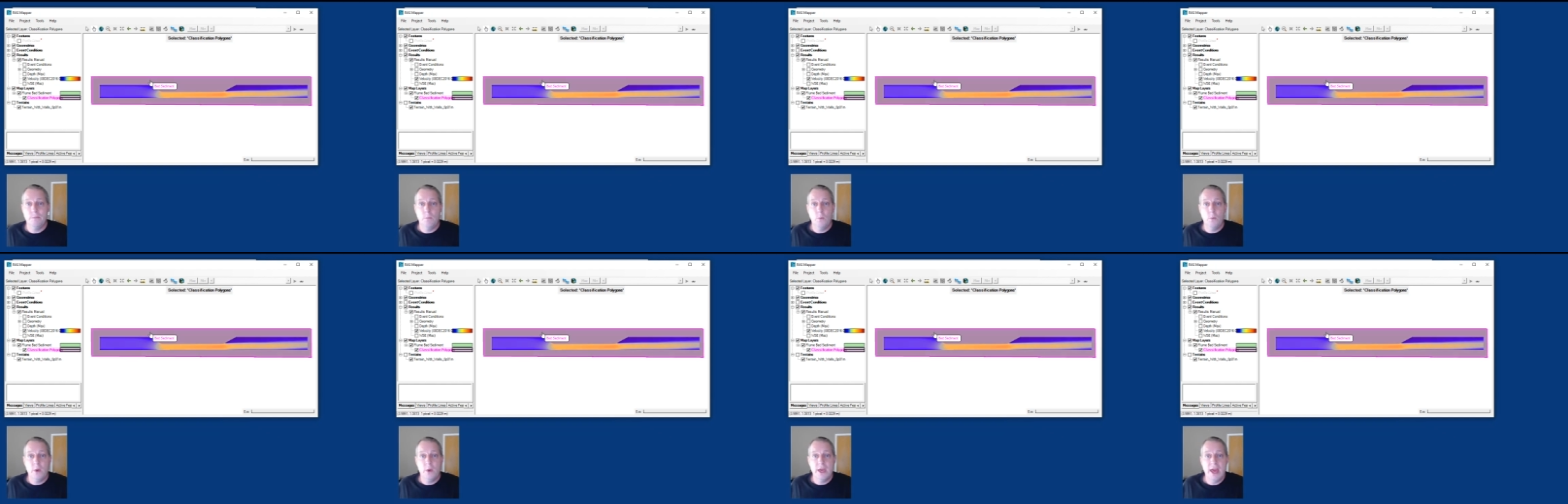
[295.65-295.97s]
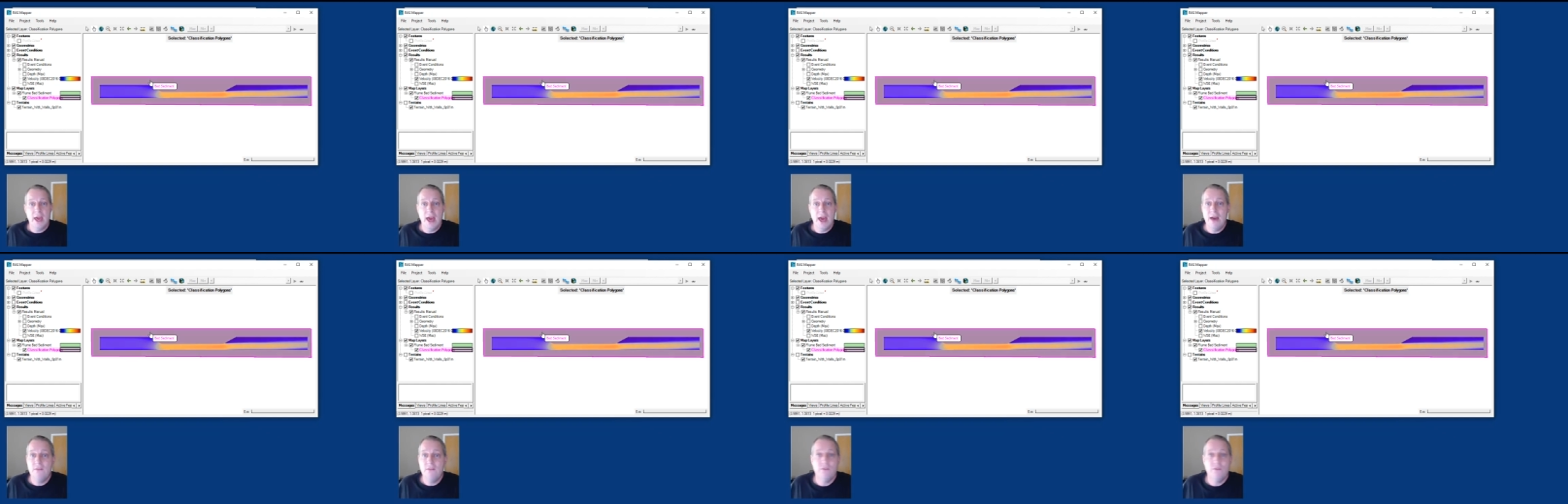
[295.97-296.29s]
we
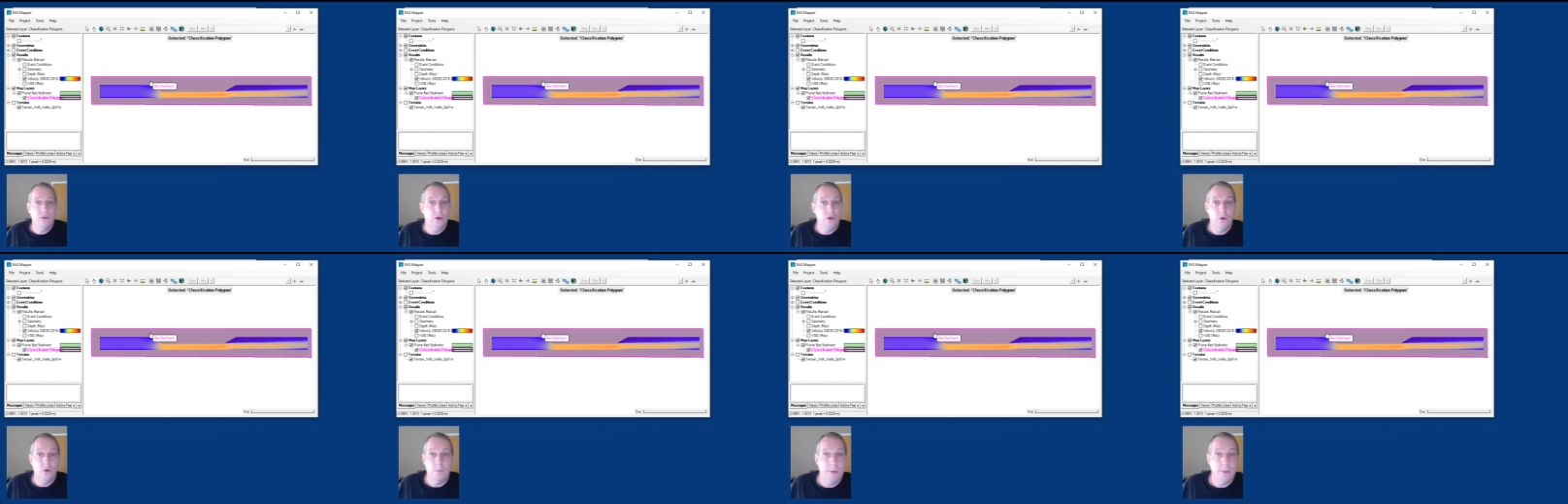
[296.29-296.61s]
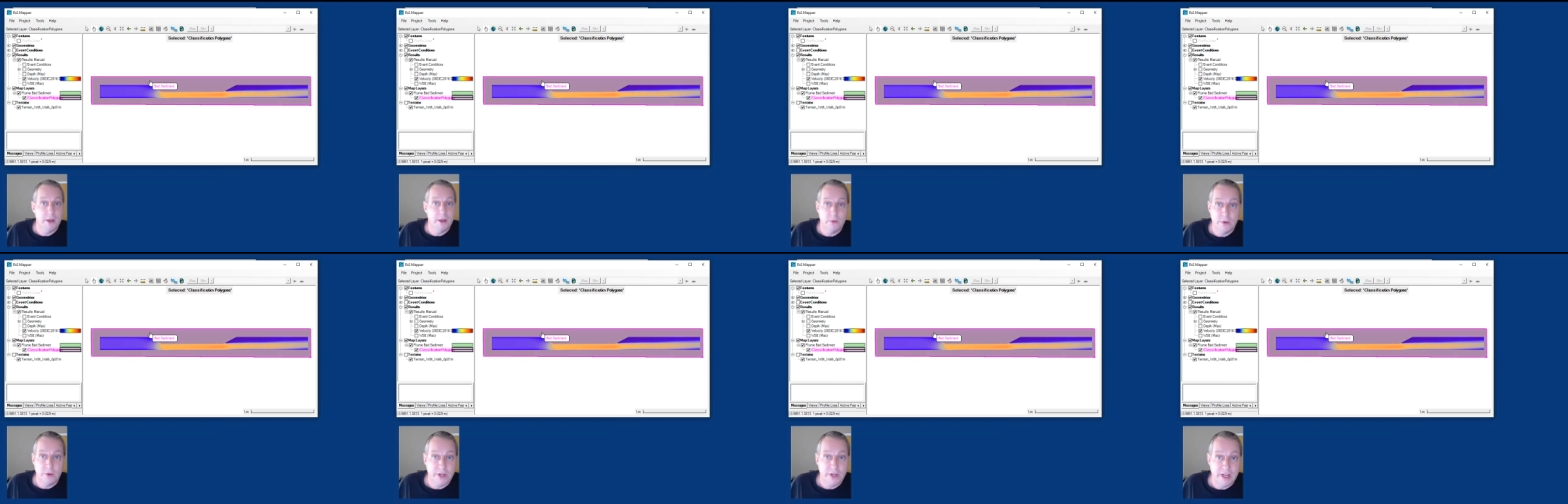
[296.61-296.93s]
have no
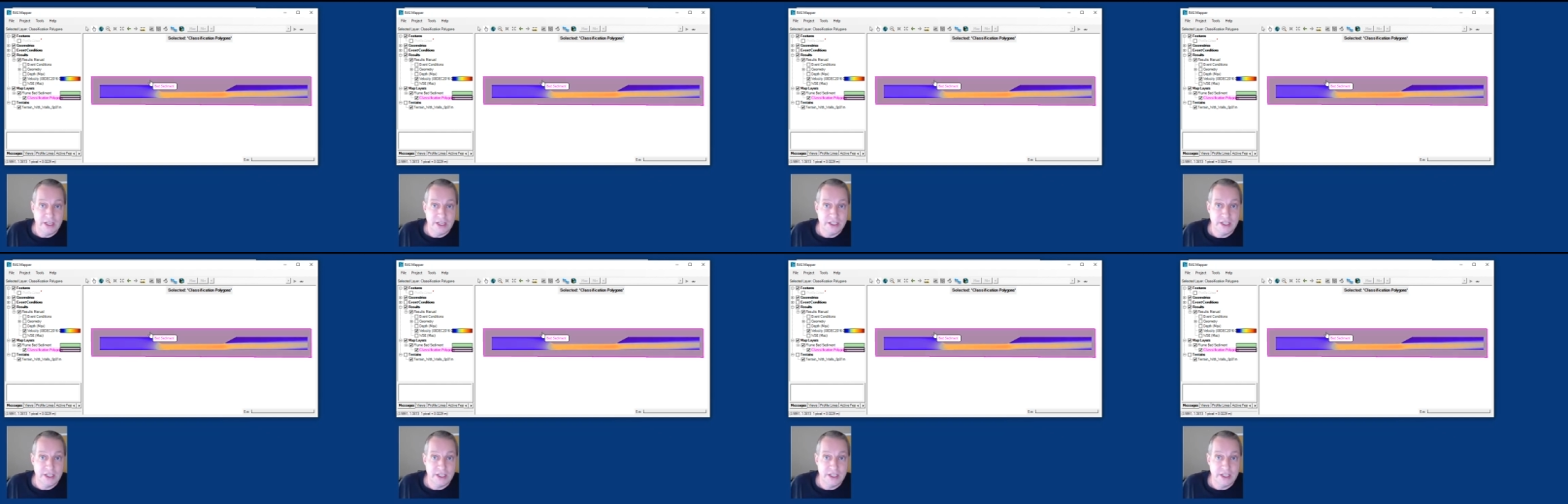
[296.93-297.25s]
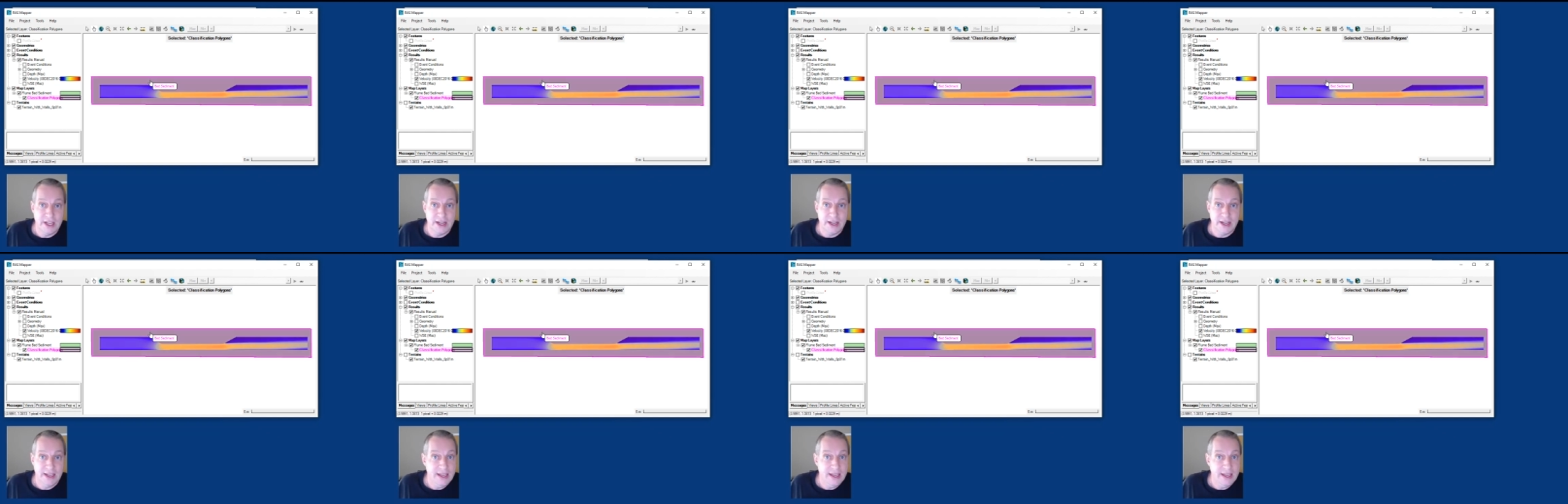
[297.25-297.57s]
bed gradation
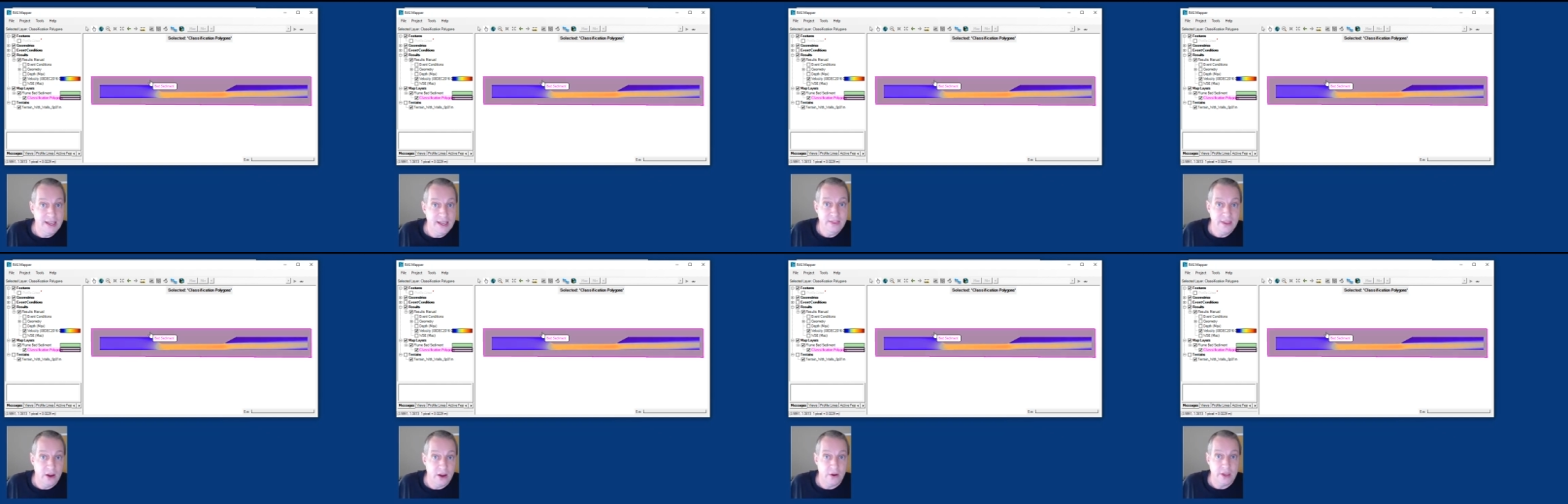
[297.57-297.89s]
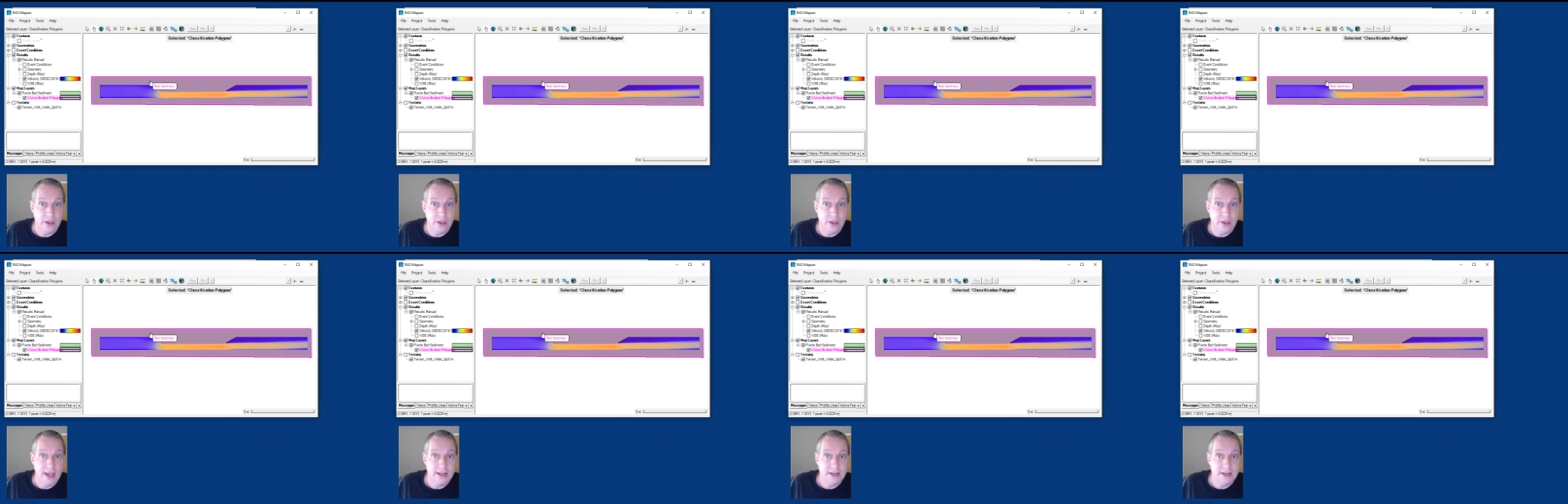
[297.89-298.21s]
data in there
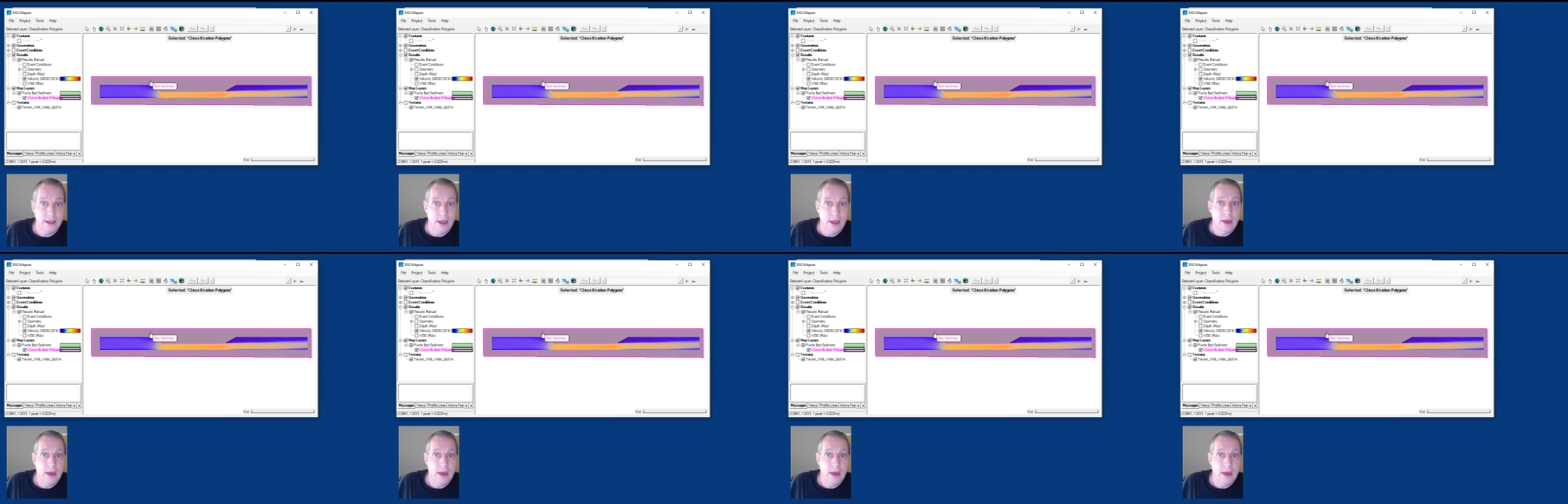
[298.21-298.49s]
yet,